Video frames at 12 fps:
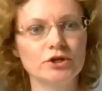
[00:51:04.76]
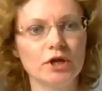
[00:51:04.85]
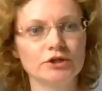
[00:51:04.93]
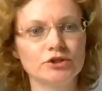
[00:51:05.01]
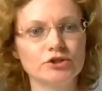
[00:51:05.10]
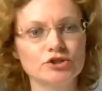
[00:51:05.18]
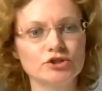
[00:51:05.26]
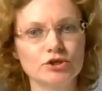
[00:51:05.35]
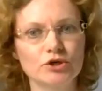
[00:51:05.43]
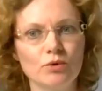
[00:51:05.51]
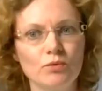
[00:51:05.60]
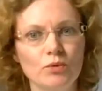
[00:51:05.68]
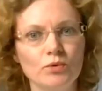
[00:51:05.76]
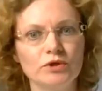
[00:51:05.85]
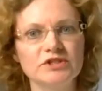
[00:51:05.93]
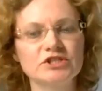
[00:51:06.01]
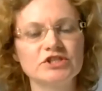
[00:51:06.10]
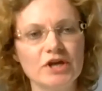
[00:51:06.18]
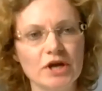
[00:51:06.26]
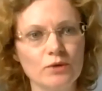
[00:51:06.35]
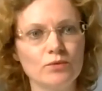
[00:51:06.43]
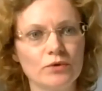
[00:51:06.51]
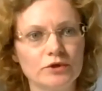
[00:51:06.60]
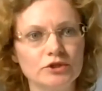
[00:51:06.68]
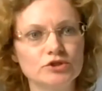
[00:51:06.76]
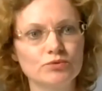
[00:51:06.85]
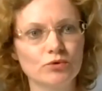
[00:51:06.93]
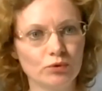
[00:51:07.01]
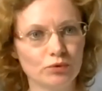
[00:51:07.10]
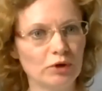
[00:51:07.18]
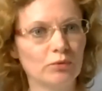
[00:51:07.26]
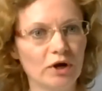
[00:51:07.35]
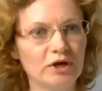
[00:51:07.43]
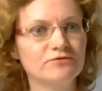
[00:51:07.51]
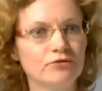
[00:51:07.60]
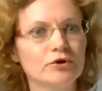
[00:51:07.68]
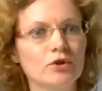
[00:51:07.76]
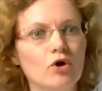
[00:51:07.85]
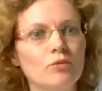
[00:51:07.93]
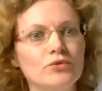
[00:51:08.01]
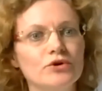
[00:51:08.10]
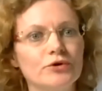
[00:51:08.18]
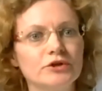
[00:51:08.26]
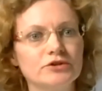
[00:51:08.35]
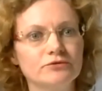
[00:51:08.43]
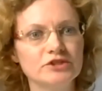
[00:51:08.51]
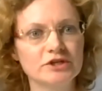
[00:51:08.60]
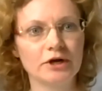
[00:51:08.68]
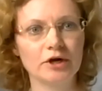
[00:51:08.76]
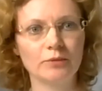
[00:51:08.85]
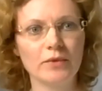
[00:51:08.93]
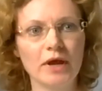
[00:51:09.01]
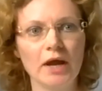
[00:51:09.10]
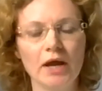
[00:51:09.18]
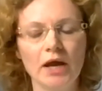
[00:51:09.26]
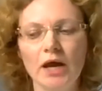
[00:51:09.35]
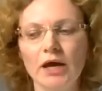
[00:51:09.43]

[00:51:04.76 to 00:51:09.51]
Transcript: and we will stay with it quite for a long period of time. Mm-hmm.